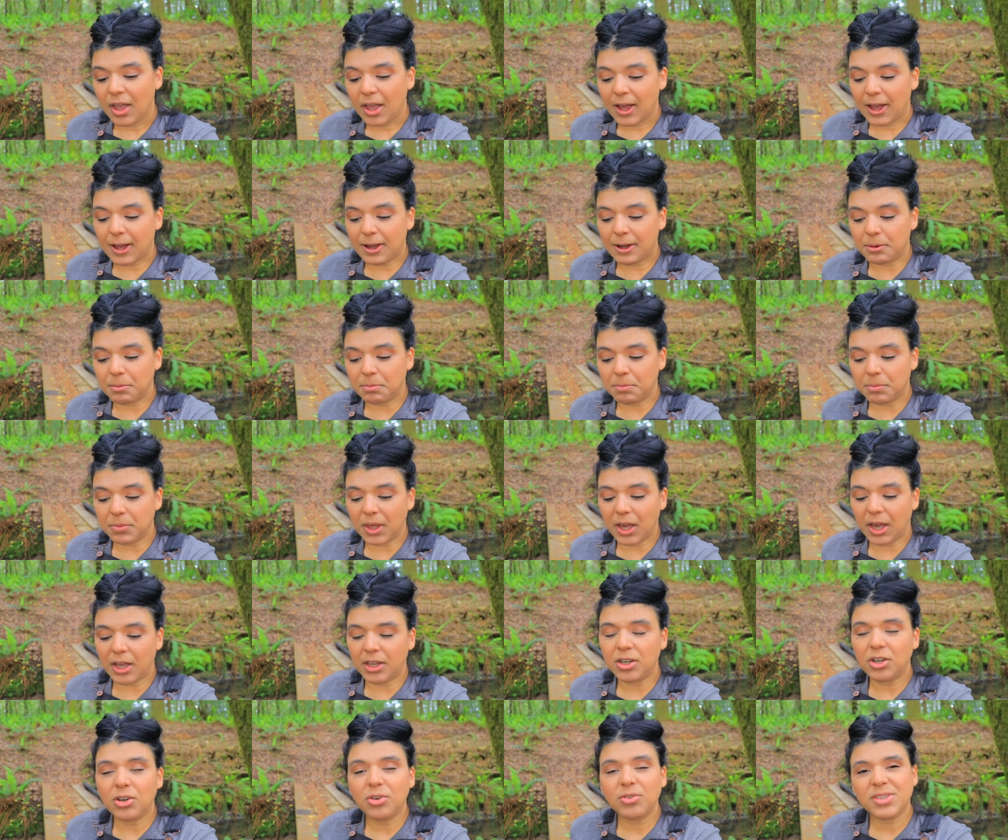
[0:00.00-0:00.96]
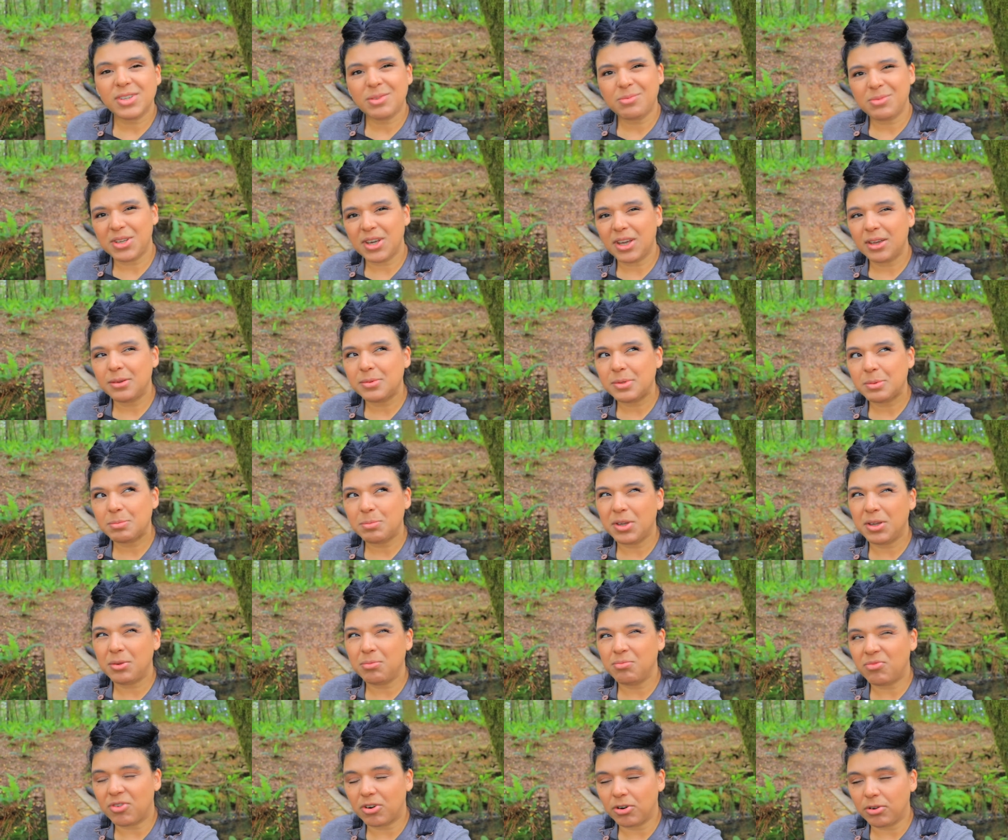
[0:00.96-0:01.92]
Um, I know sometimes
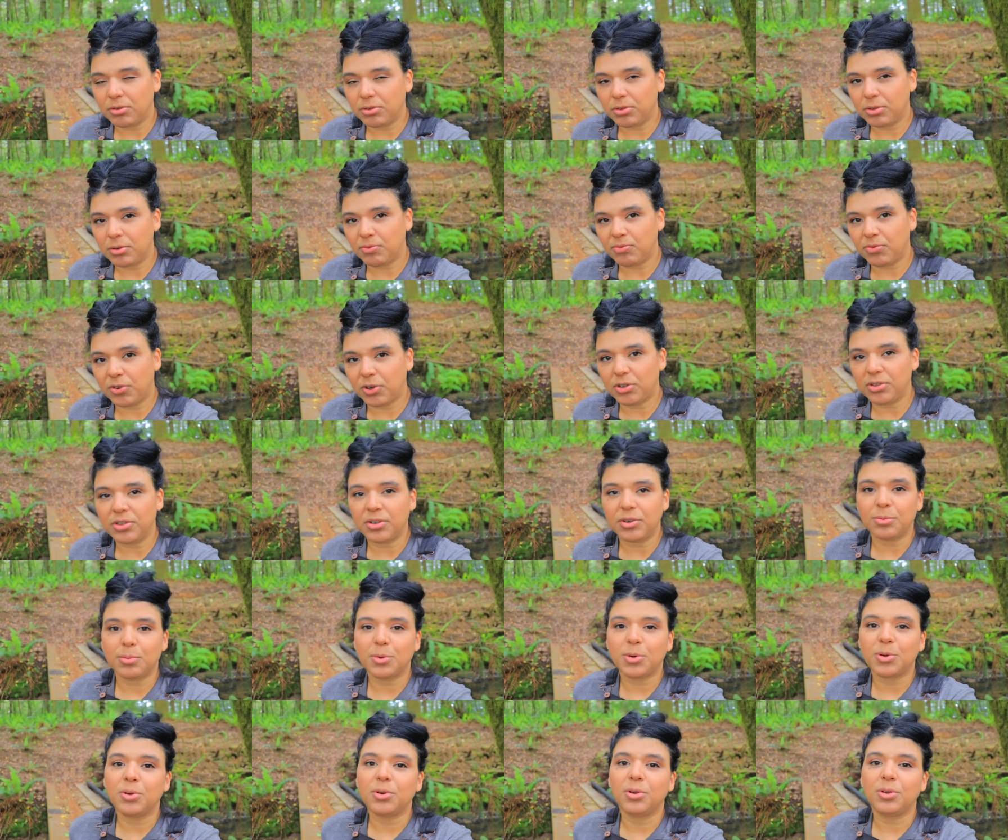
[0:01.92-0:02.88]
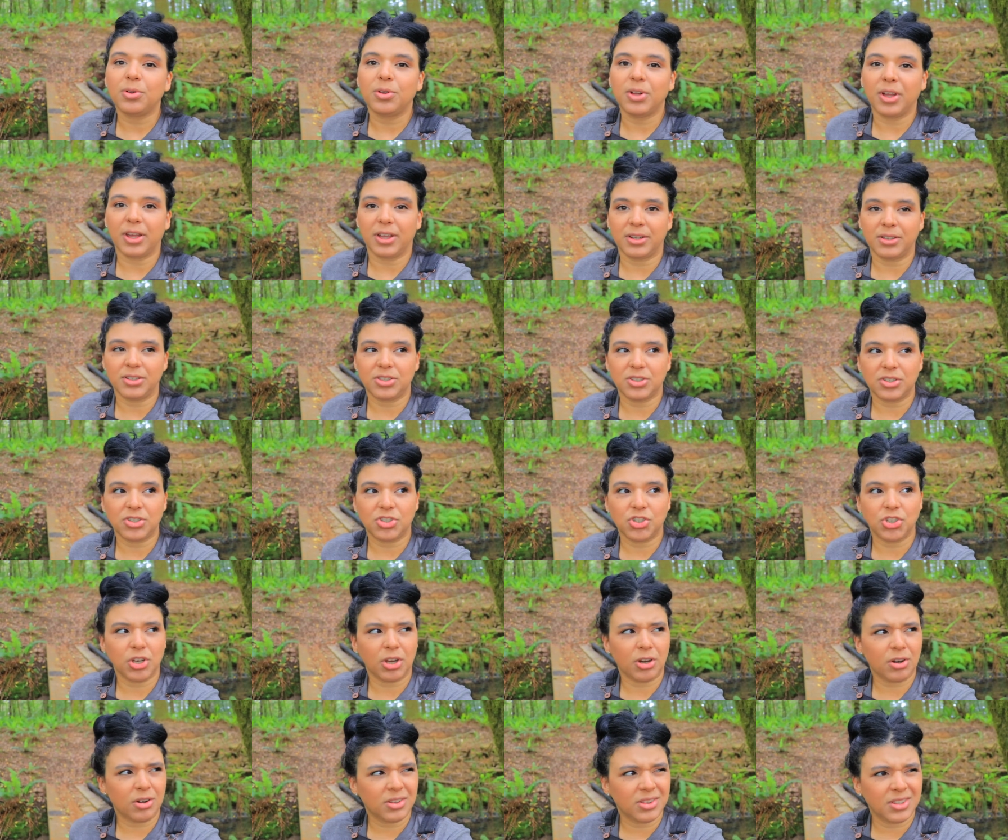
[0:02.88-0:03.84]
being vulnerable and just
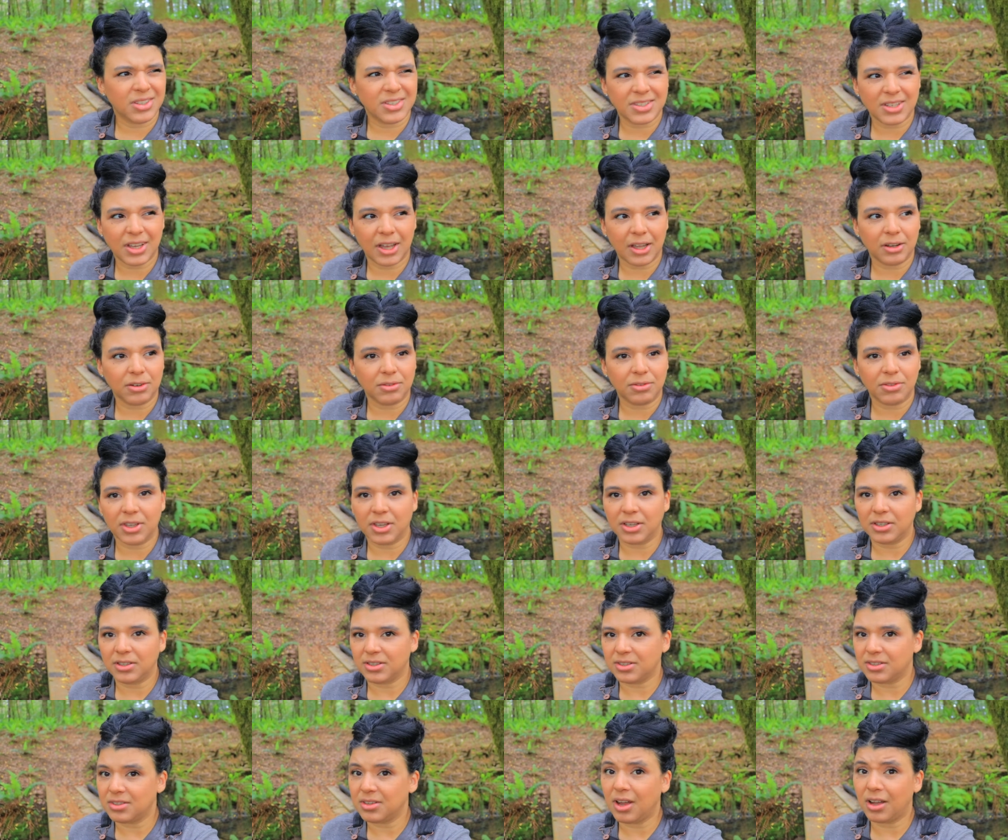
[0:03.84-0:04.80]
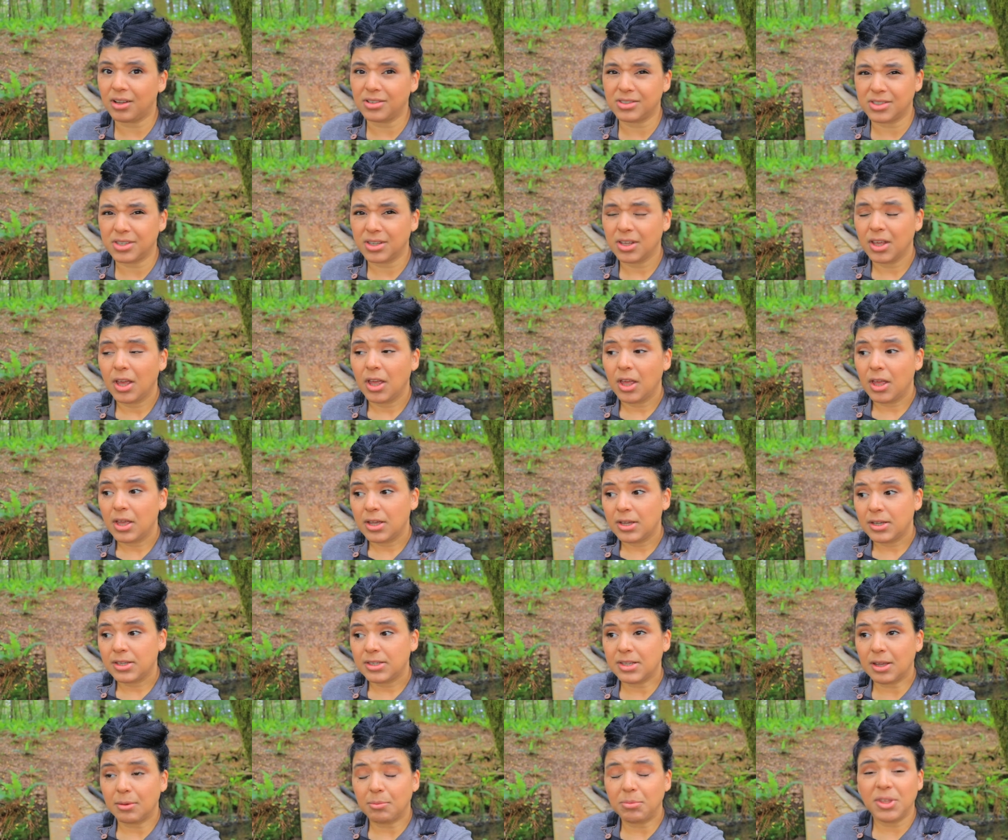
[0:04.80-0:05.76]
sharing these kind of things is not
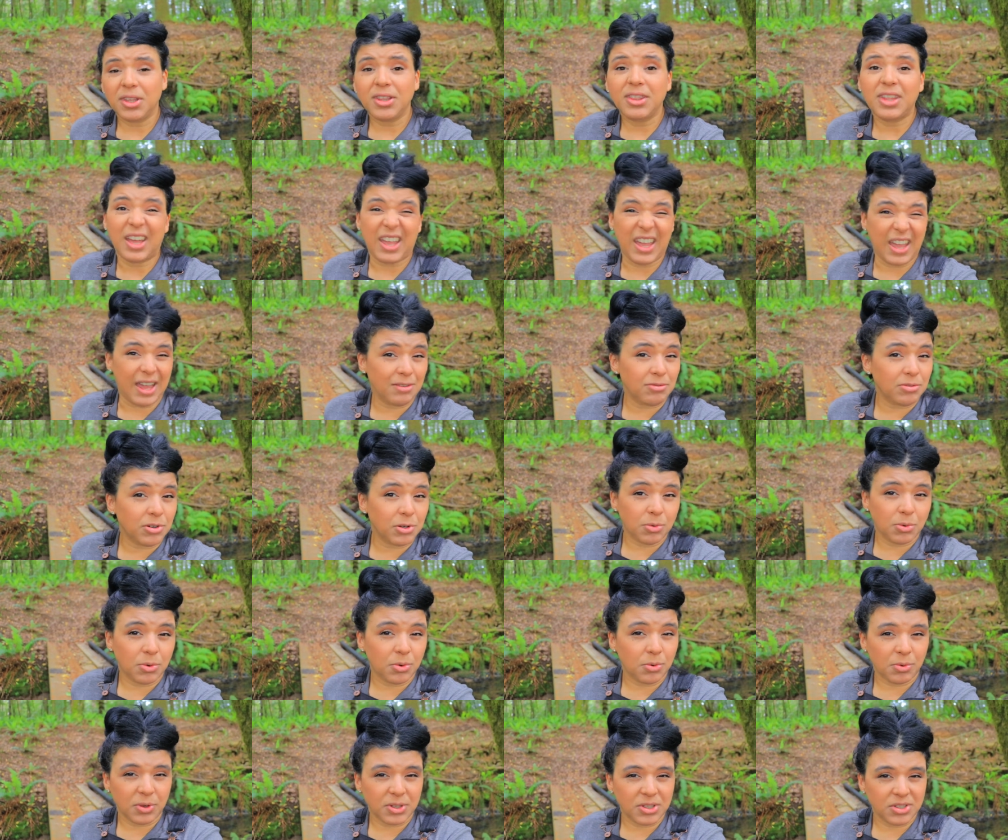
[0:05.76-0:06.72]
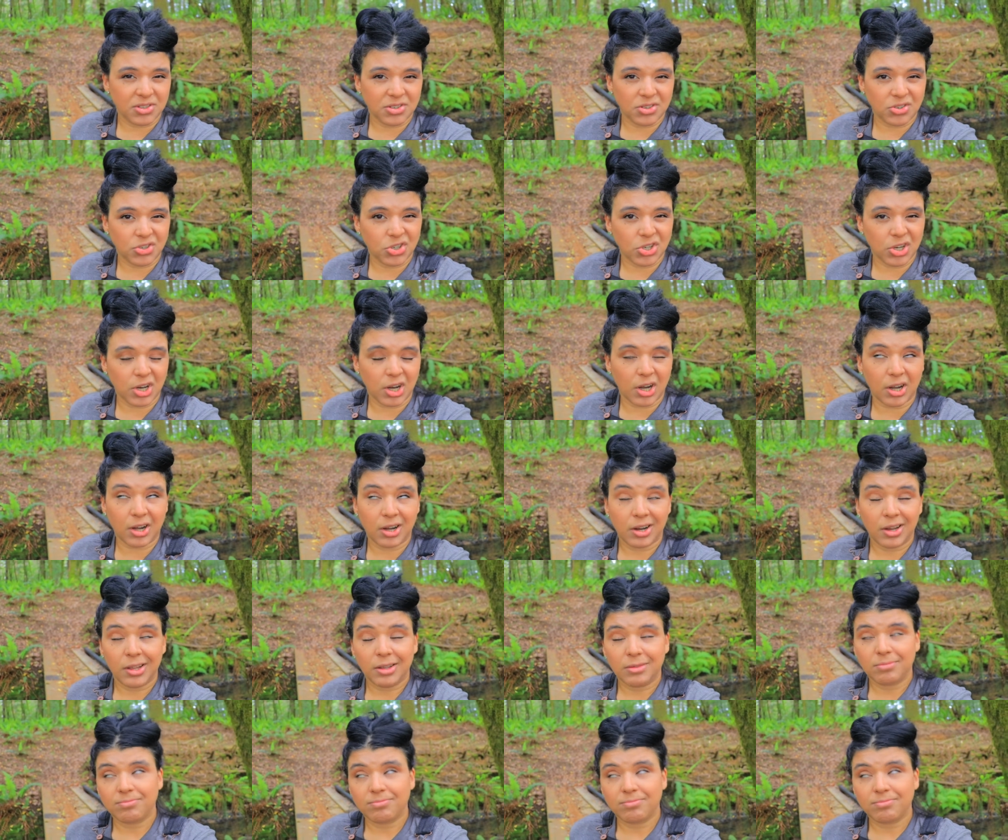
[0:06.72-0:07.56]
something that everyone wants to share.